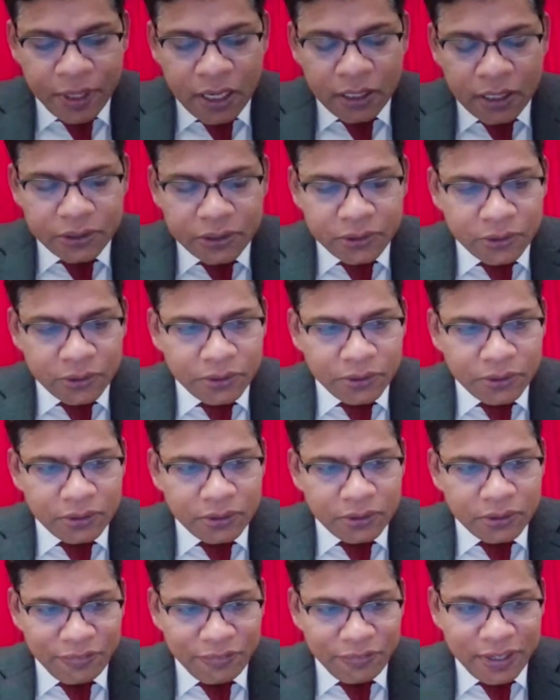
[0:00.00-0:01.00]
So
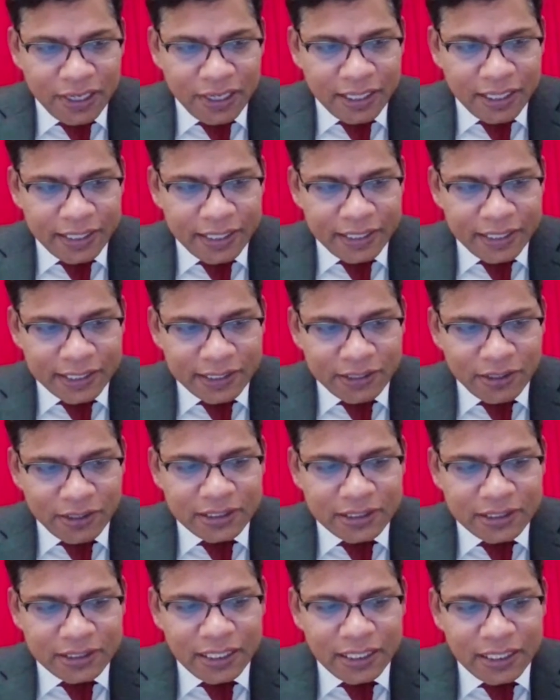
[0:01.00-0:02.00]
definitely
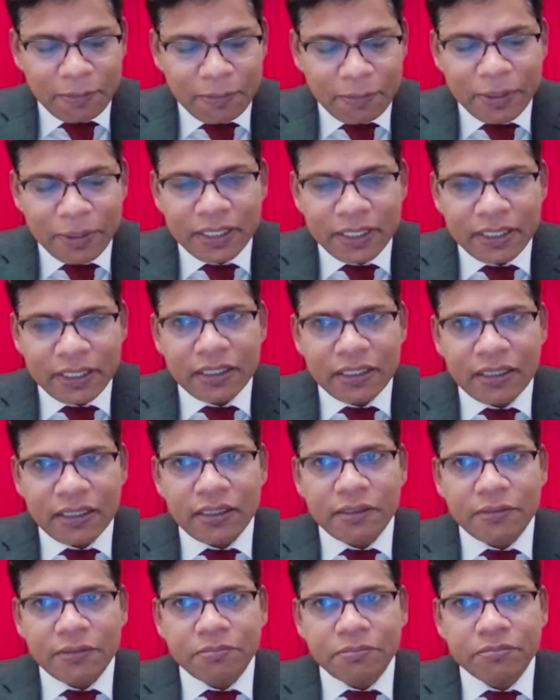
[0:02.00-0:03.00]
technology
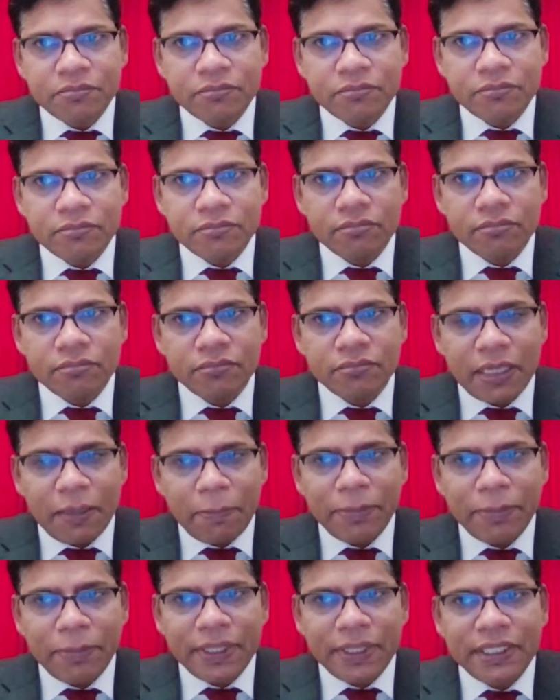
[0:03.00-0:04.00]
helping
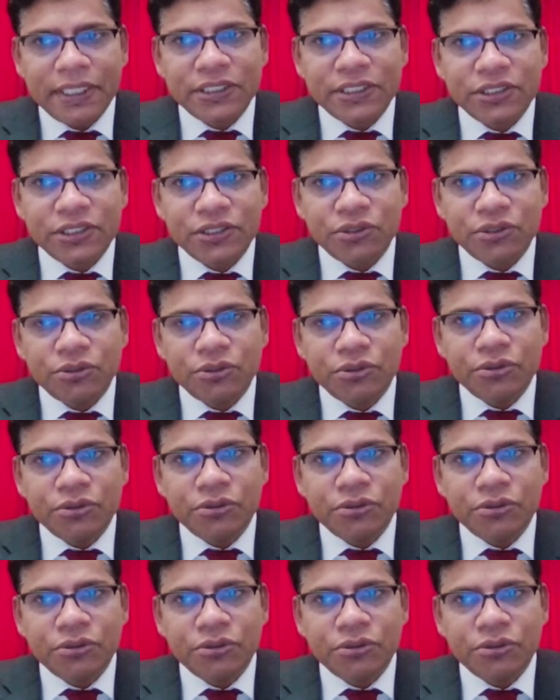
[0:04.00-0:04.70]
companies to